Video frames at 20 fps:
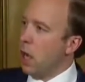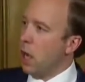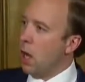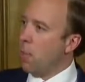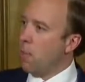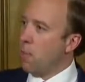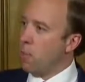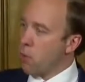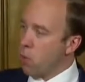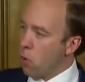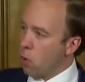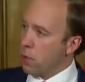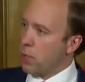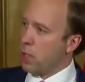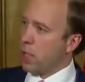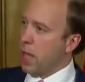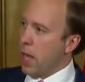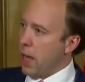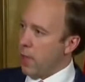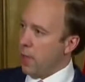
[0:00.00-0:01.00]
are brought
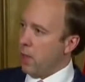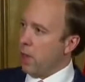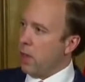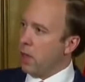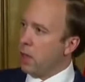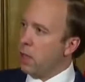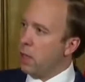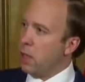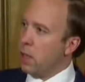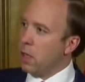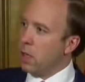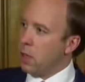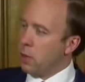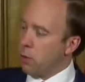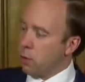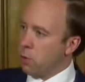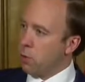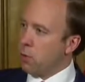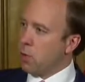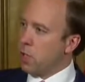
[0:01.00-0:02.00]
together
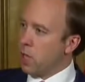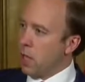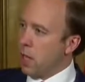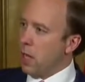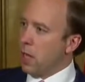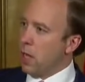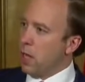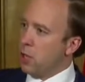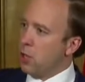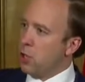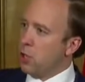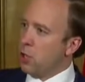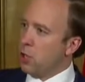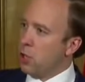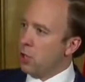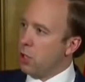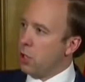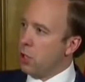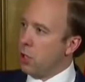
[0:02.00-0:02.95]
through SAGE,